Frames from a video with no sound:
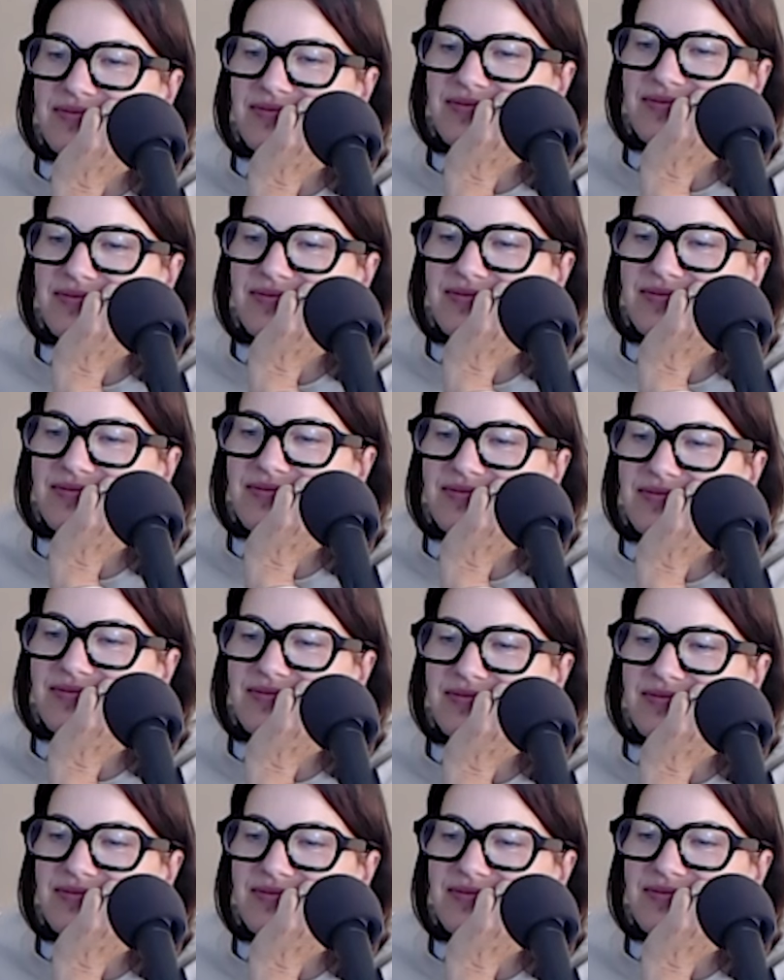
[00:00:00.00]

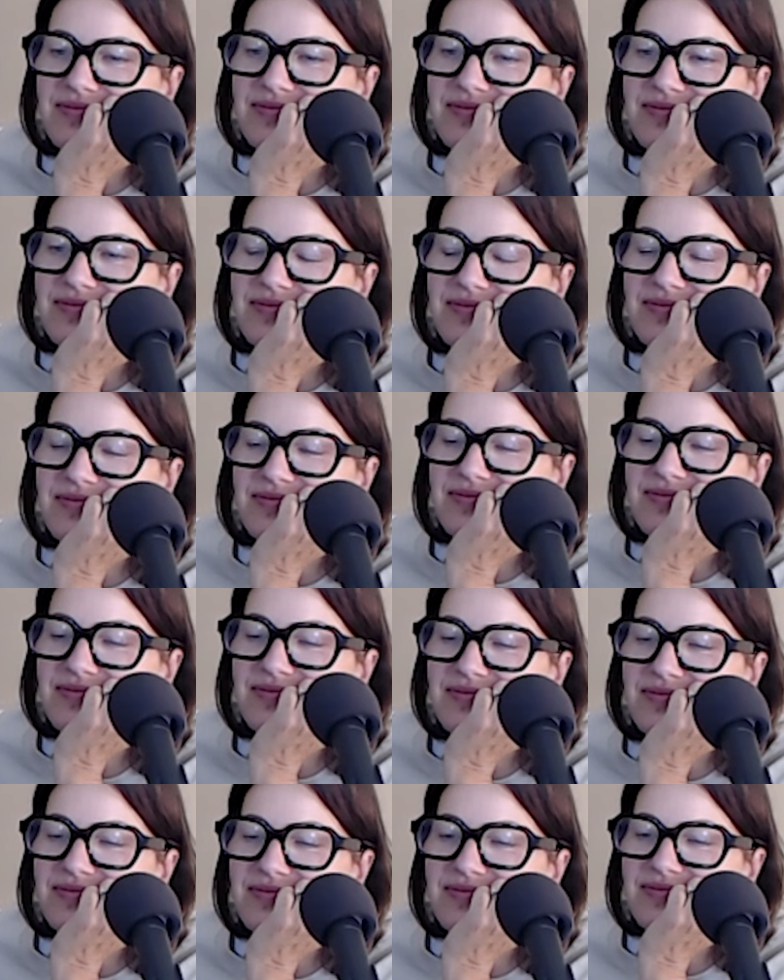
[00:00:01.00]

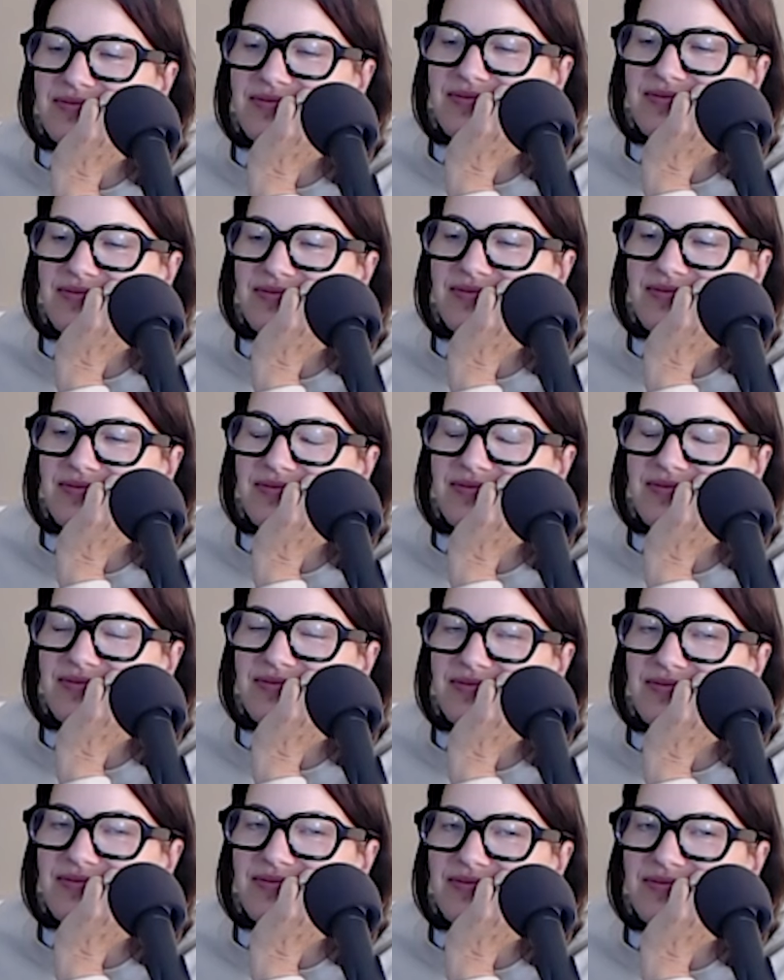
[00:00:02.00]

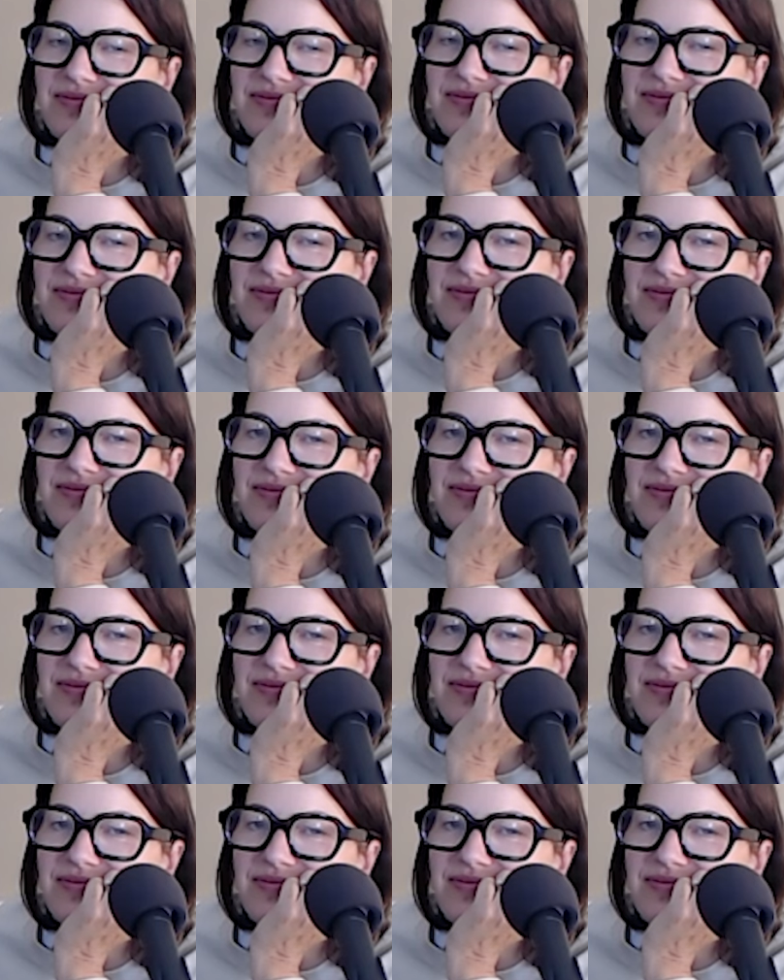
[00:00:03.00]
This person isn't speaking.